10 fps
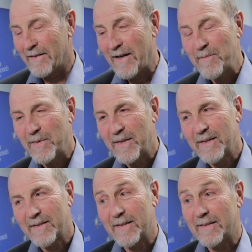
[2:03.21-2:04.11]

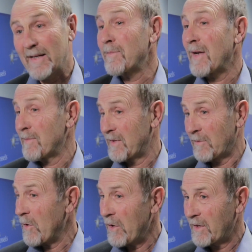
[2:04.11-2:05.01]
companies and sometimes the
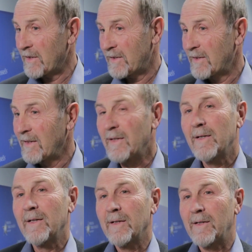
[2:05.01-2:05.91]
workers
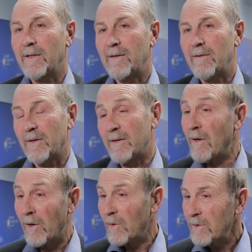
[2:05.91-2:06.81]
did not
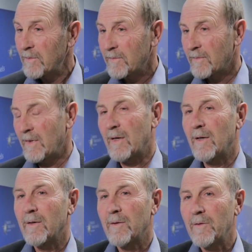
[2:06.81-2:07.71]
know
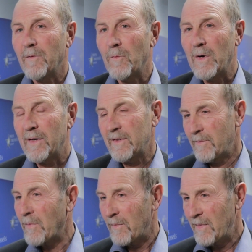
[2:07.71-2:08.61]
what is
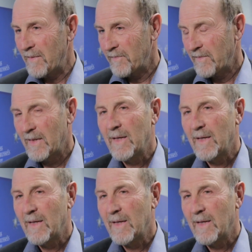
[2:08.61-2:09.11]
the problem,